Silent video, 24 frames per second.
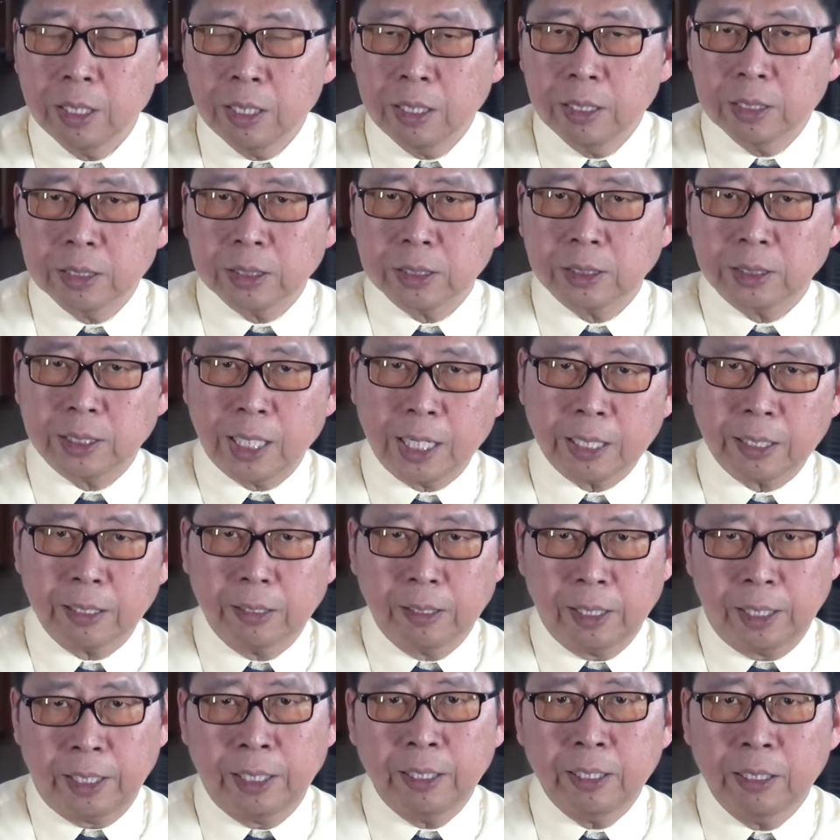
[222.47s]

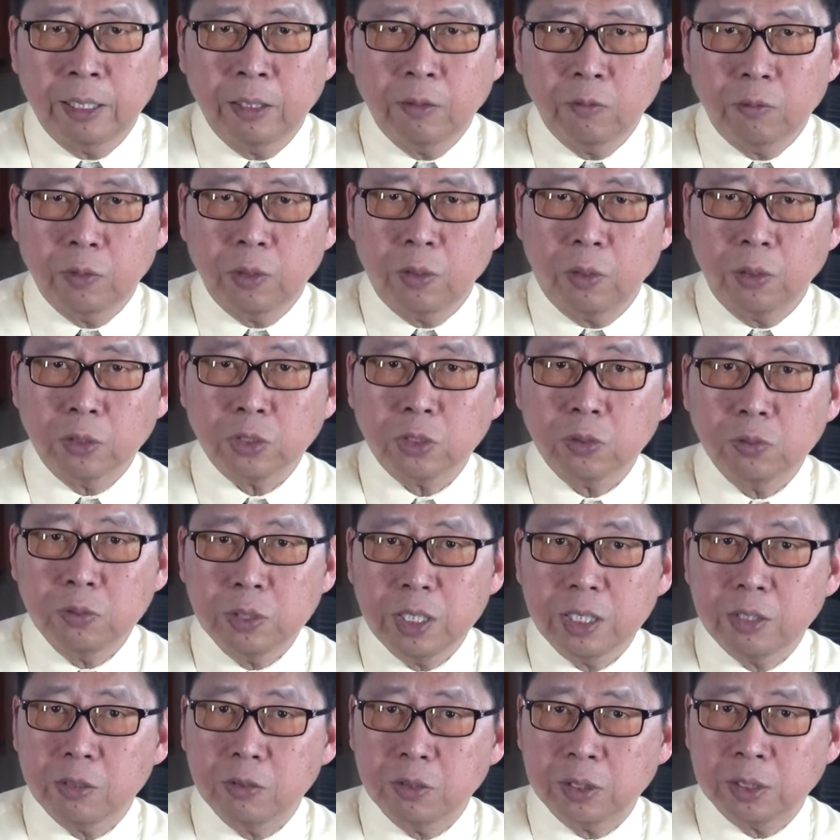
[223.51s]
Secondly, we also
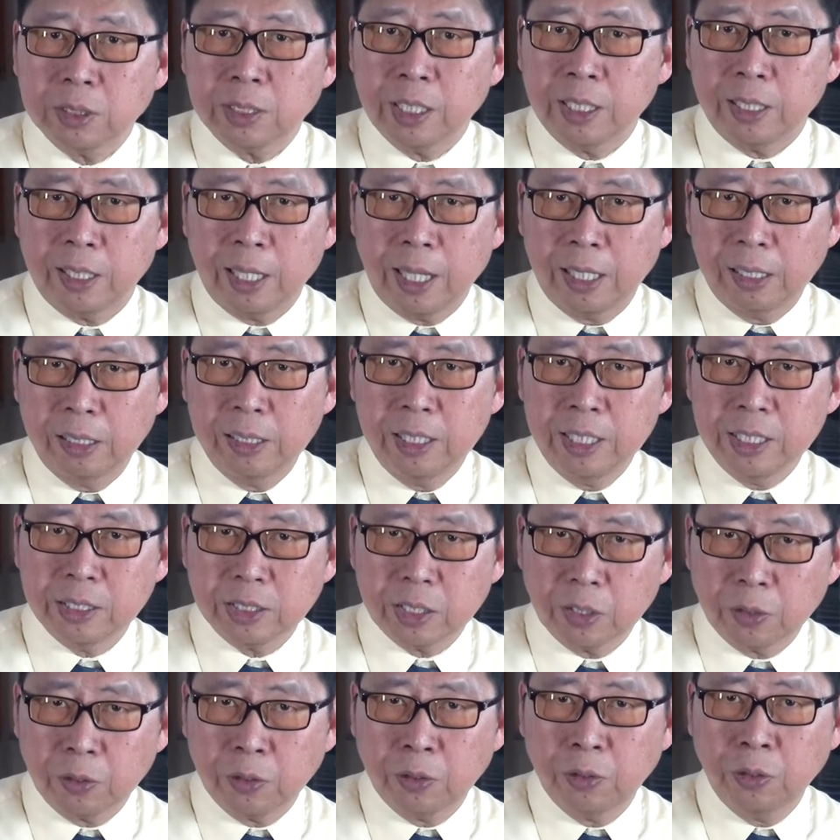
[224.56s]
need to sit at least a
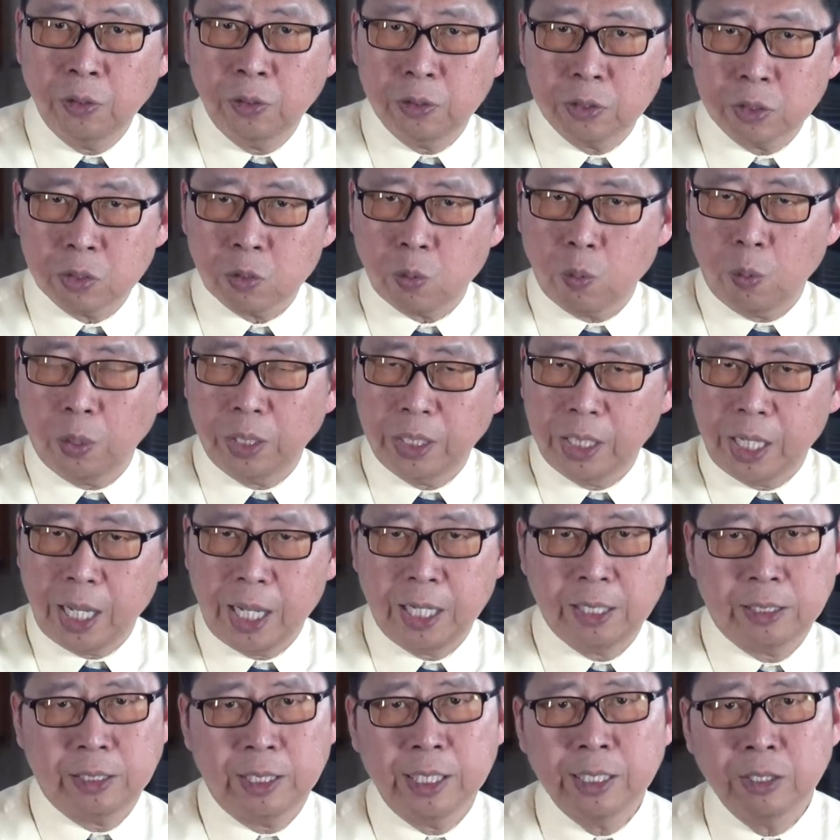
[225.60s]
good
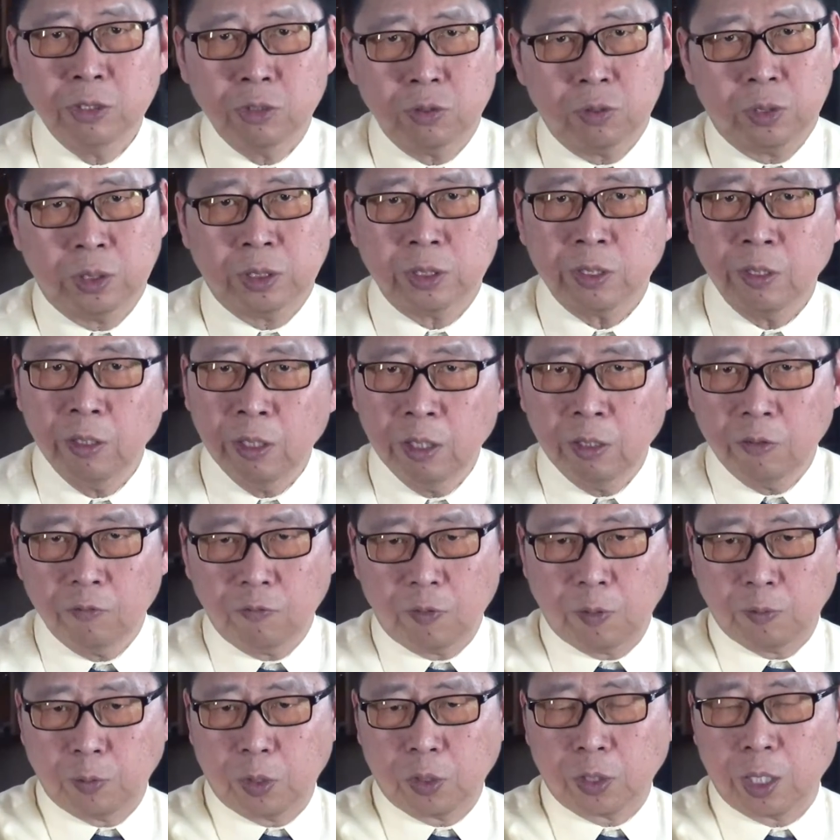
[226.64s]
28 inches
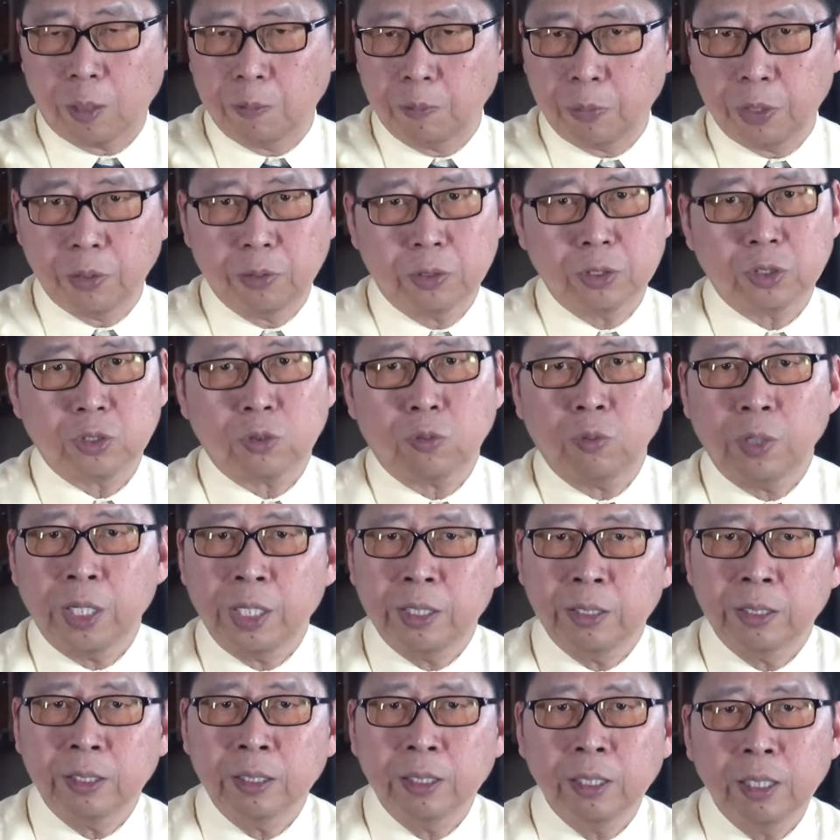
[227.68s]
from your computer screen.